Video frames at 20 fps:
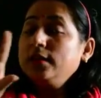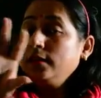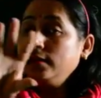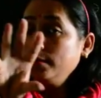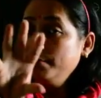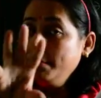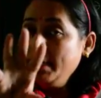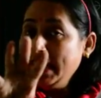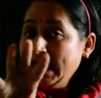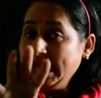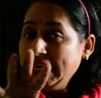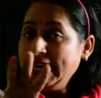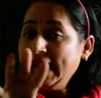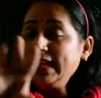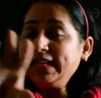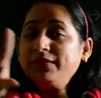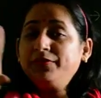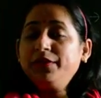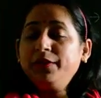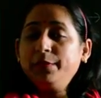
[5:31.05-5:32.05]
male
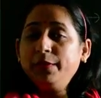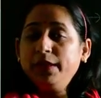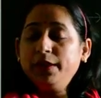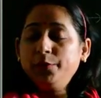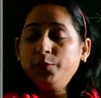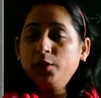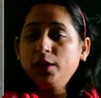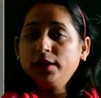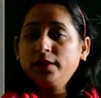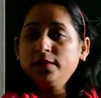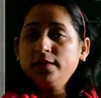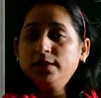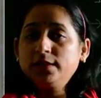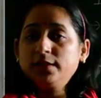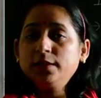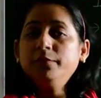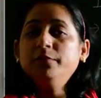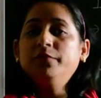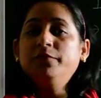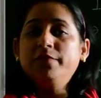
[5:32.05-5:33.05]
and female reproductive
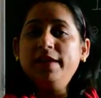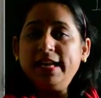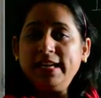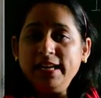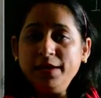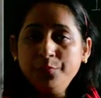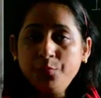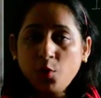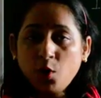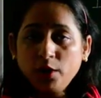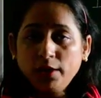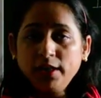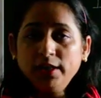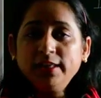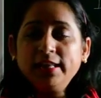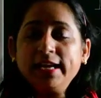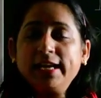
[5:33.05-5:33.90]
system, very important.